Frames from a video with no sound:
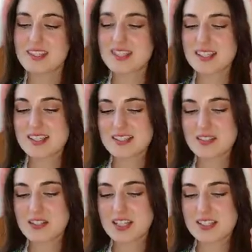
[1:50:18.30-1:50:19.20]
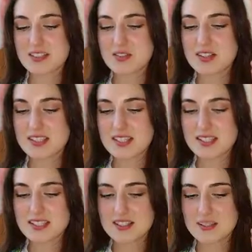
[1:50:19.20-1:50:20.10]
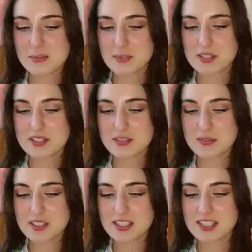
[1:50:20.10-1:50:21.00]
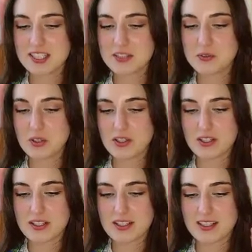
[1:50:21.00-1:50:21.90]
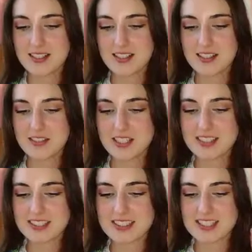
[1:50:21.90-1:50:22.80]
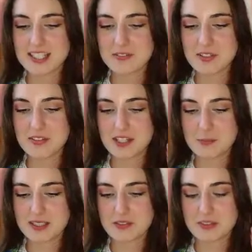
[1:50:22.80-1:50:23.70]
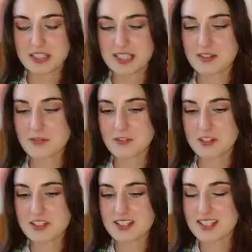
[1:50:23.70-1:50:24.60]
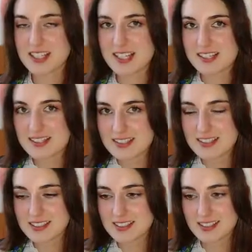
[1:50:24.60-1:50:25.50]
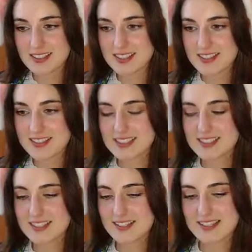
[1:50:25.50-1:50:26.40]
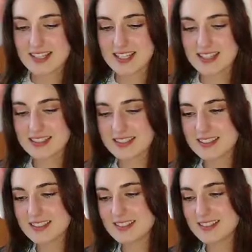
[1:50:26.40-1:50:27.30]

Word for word: This is okay, so this is we're so lucky. Yeah, you are. France gets everything manga related first. Yes. It's it's insane.